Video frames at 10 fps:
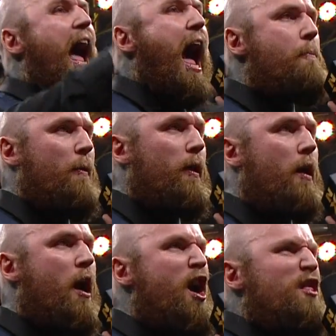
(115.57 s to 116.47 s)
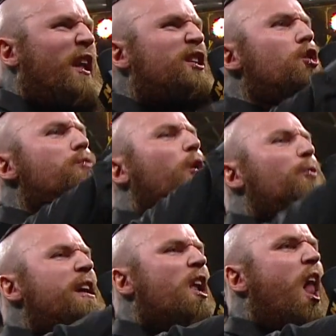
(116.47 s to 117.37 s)
happen, then you will
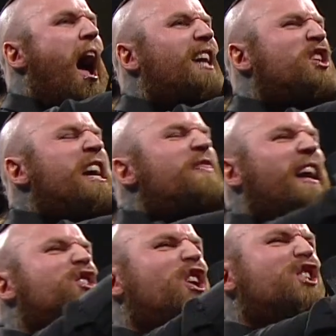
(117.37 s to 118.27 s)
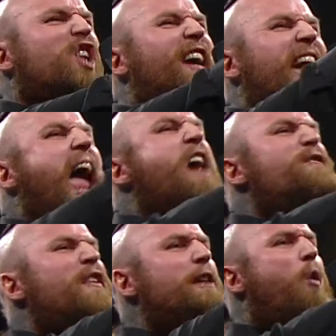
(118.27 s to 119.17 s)
realize that just like
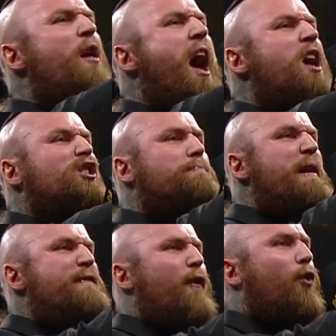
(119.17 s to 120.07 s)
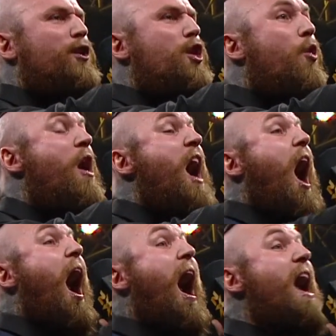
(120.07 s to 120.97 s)
everyone else before you,
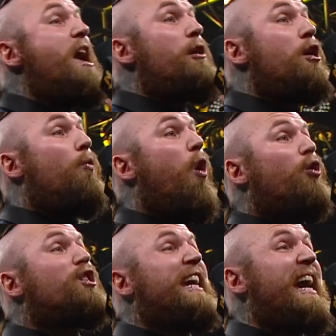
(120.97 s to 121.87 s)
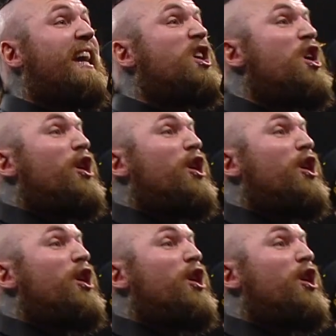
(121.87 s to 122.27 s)
I will kick